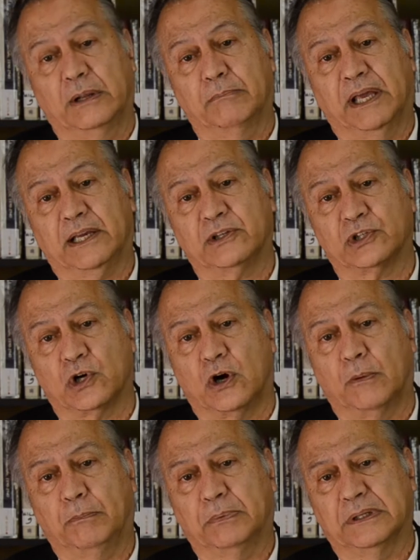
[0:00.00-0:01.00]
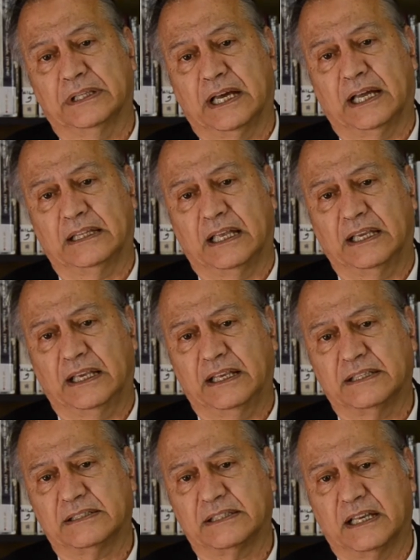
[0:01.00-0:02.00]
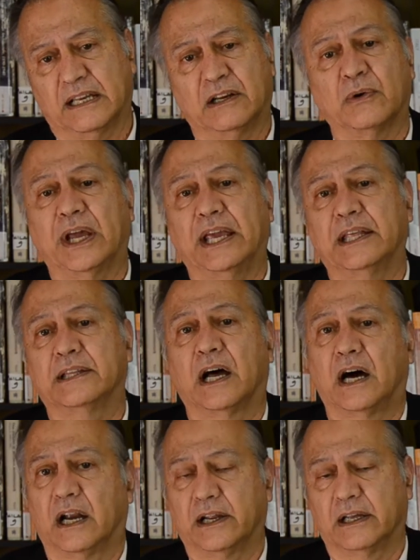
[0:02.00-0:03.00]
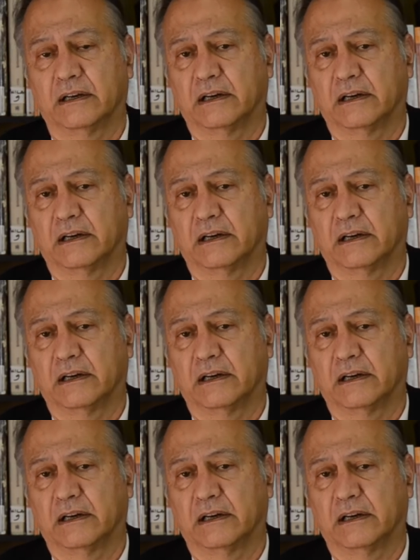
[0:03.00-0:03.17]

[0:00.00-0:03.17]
backdrop that is grey dark,